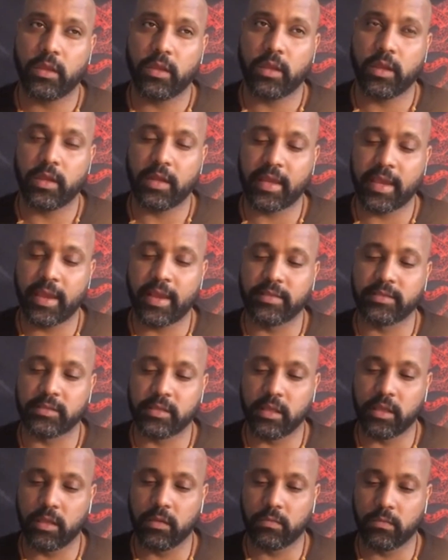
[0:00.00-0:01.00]
And as
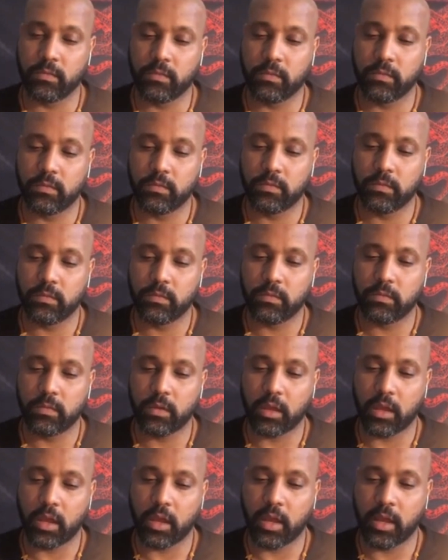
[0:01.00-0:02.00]
him,
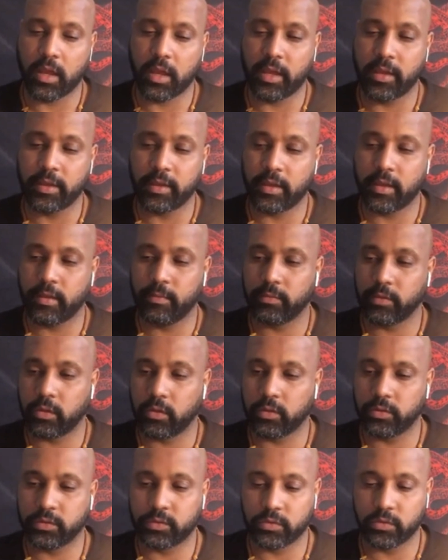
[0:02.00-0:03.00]
I am
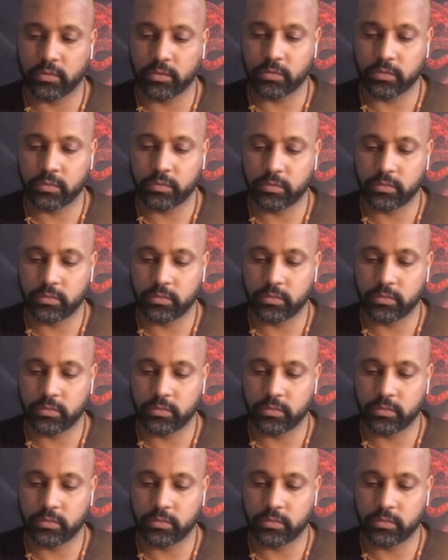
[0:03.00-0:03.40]
going to